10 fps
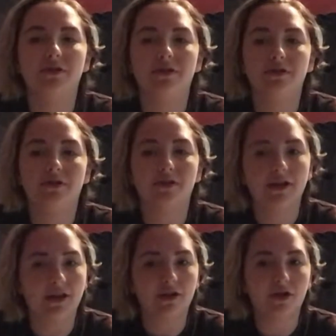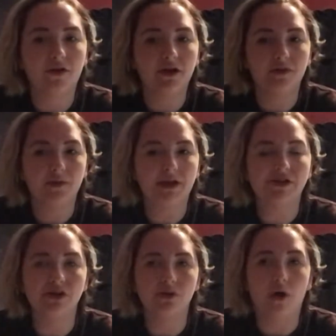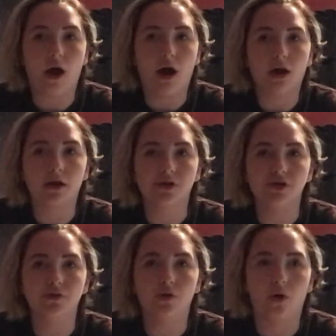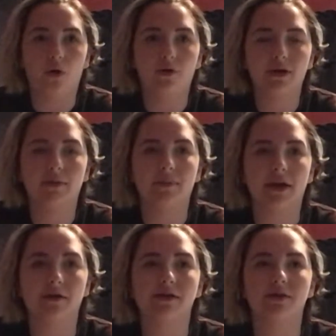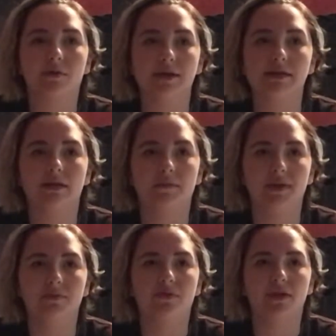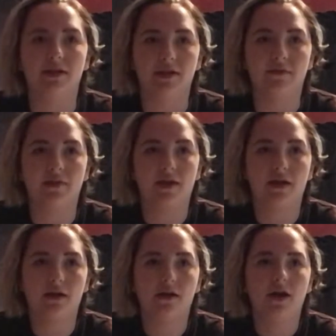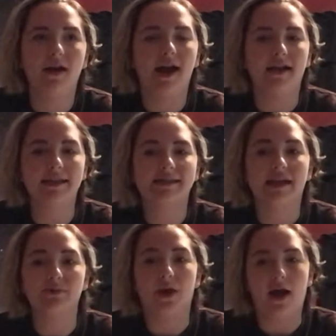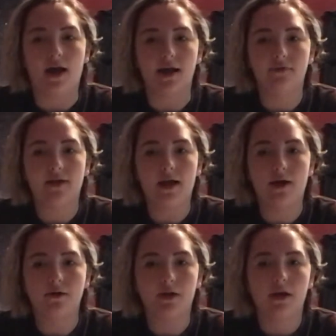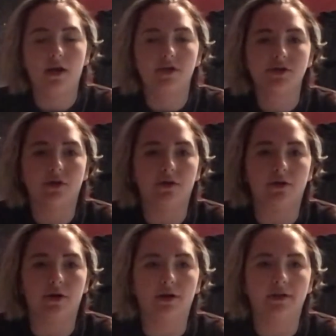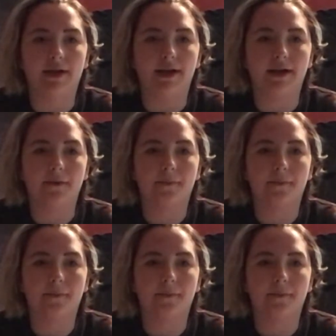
you're either going to be too hot or too cold compared to the rest of the people that live there. At least that's what I found. So like,